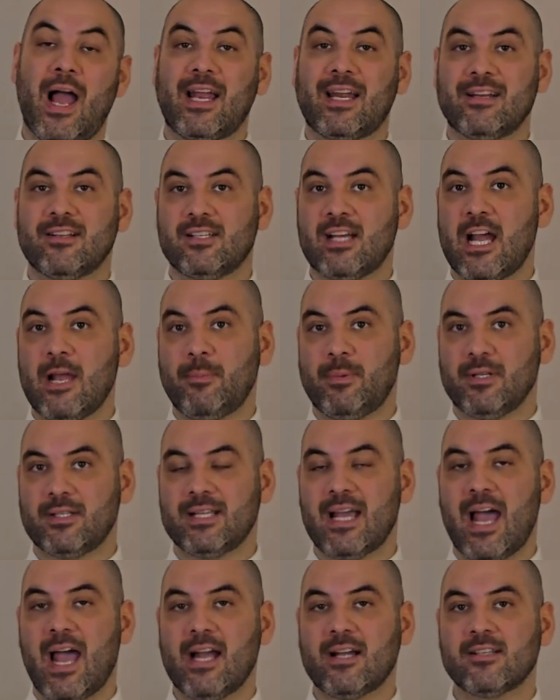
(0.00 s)
I can type a
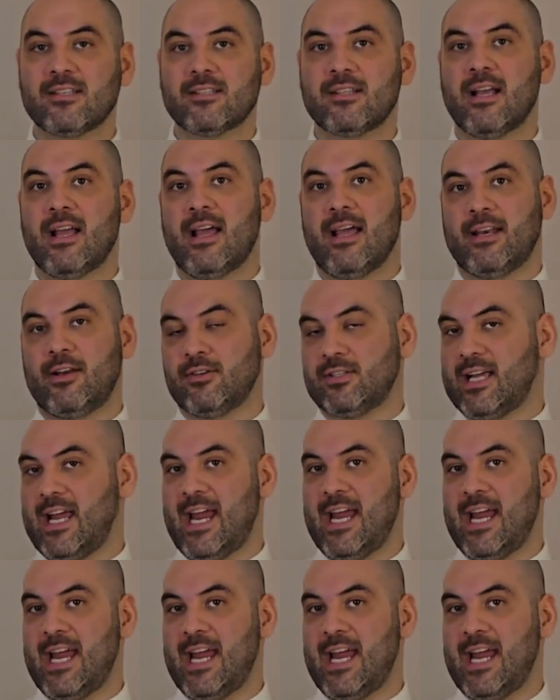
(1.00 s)
text. There's an